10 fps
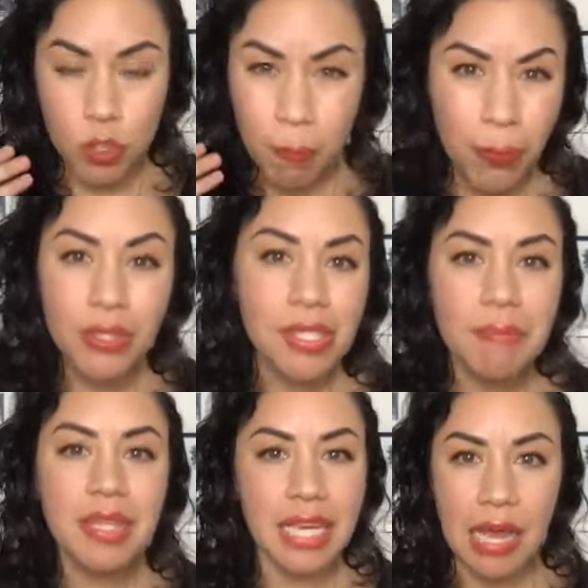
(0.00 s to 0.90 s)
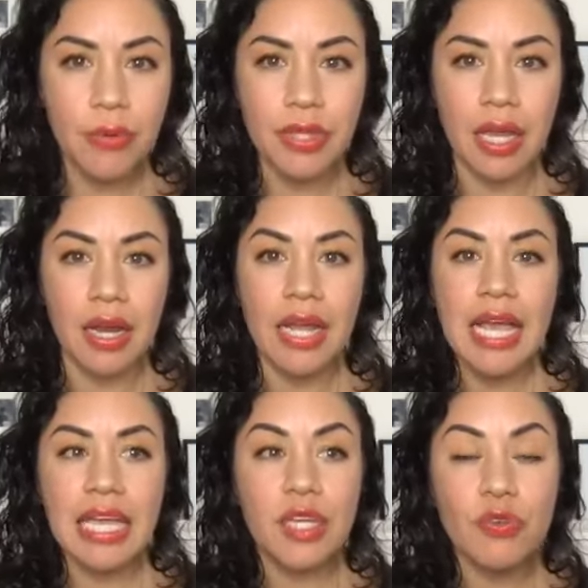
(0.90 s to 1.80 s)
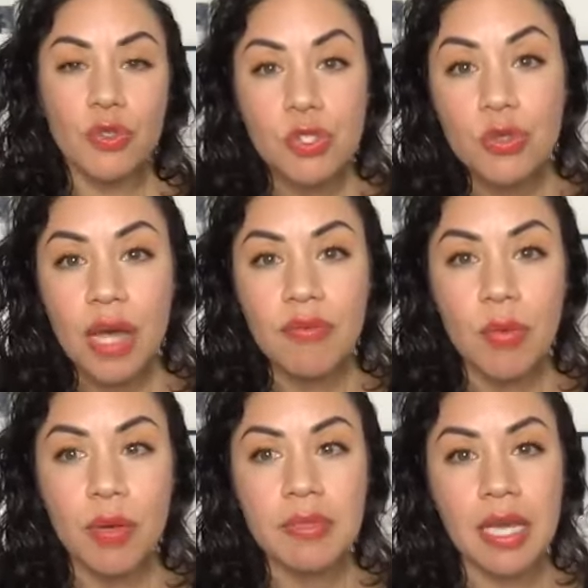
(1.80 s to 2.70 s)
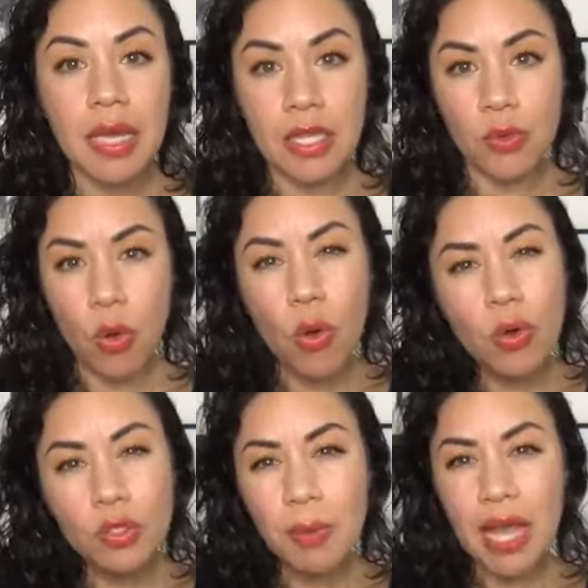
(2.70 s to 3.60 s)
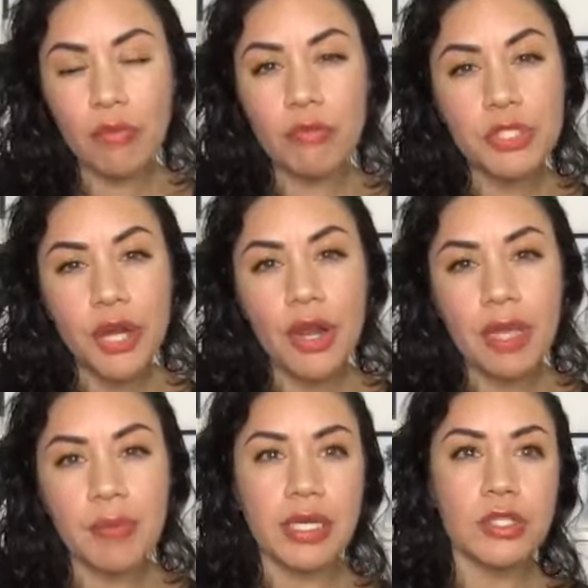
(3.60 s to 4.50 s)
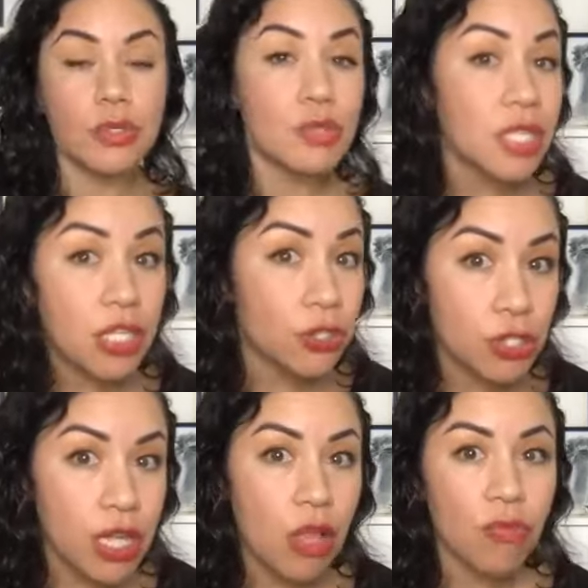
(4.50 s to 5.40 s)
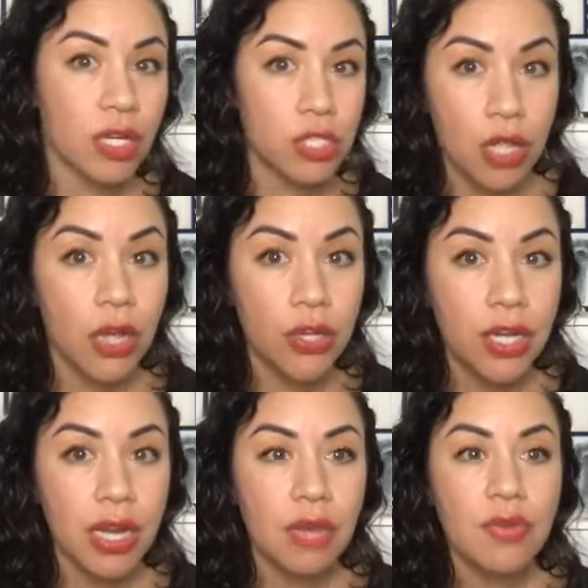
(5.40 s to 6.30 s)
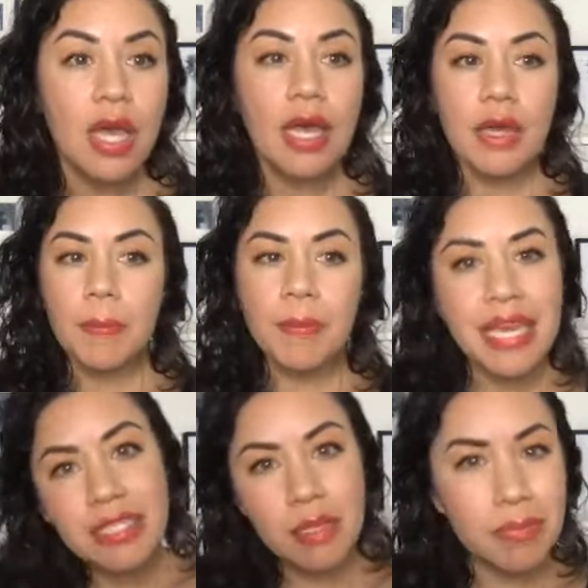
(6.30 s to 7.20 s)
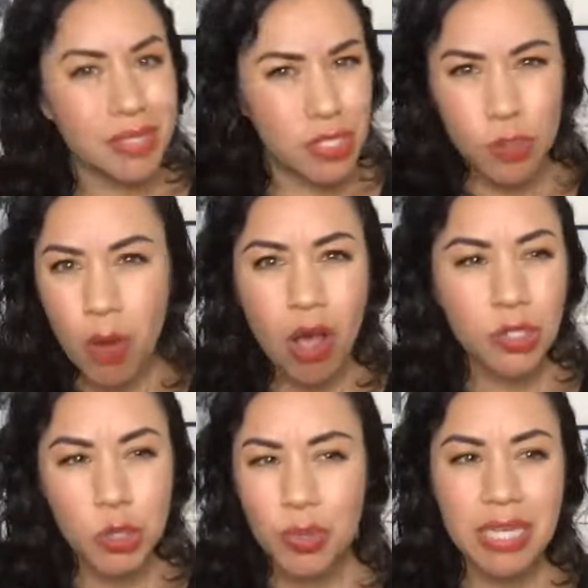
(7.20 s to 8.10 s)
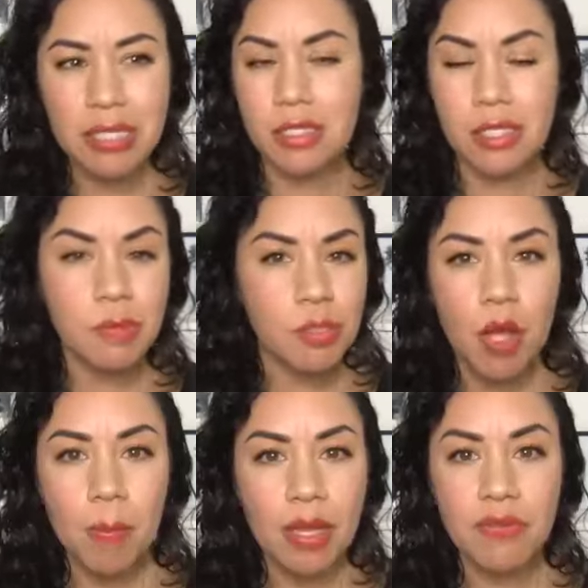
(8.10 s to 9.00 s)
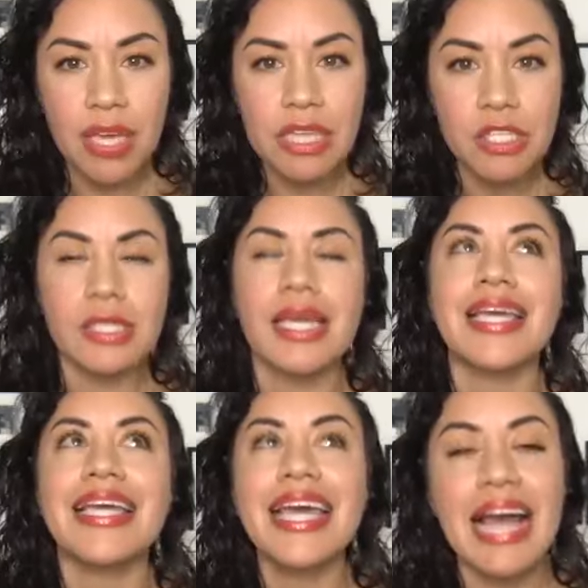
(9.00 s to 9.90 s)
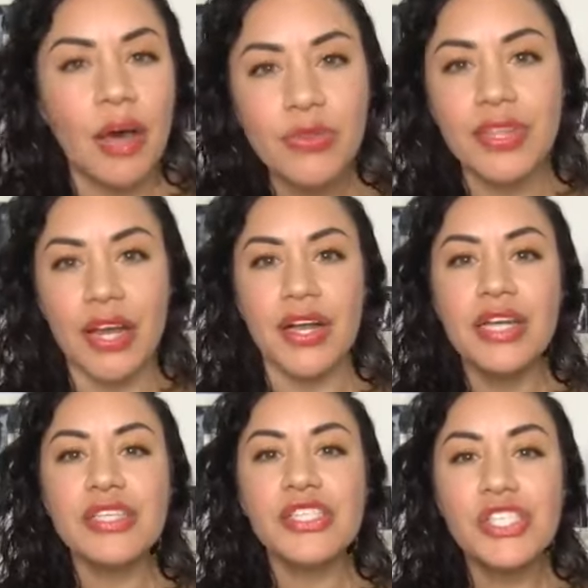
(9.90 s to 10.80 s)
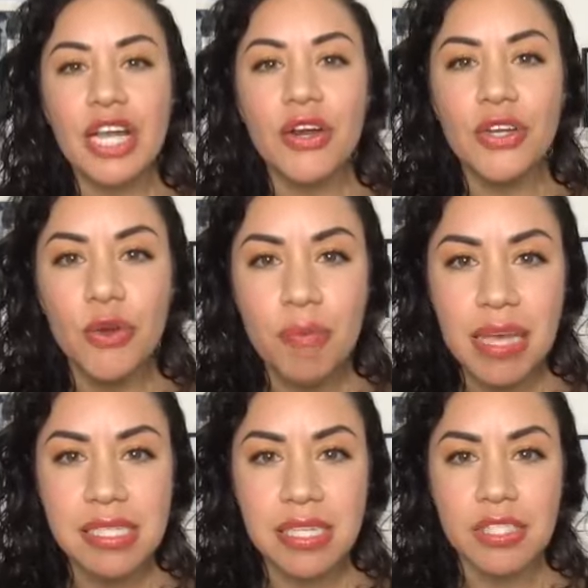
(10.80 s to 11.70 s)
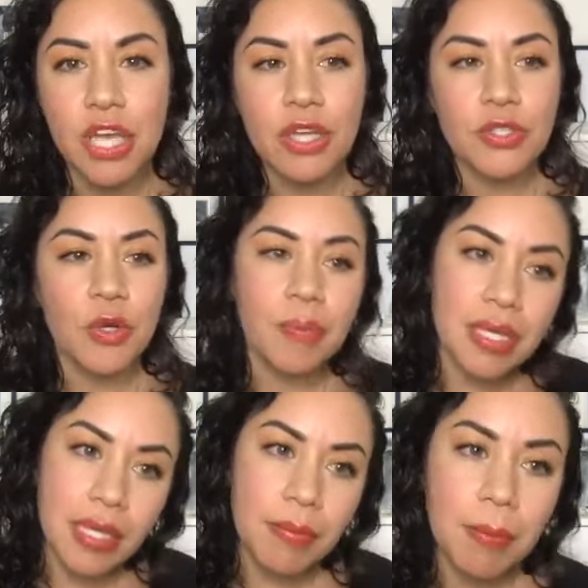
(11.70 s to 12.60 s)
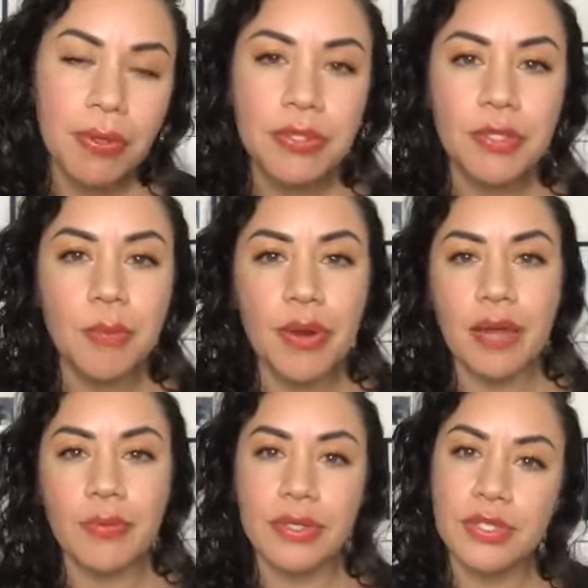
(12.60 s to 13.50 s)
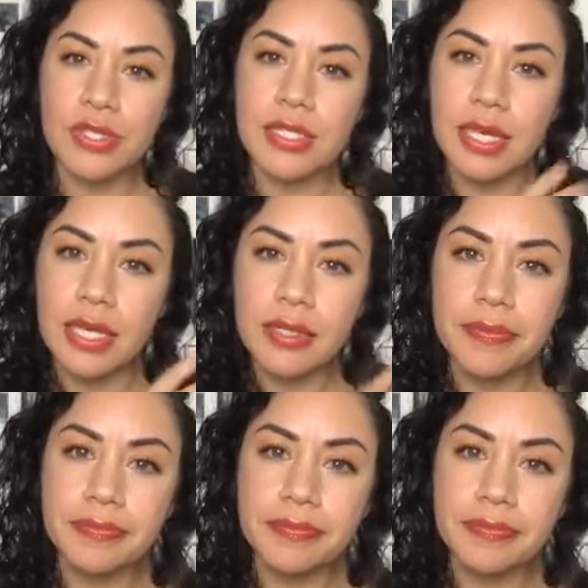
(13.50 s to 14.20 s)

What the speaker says: put something out there. And if you do have a website and you hold back from sharing it because you did it yourself and it's not good enough, make some small tweaks, some small modifications, and get out there. Share your message. Don't be like my personal brand where it's just like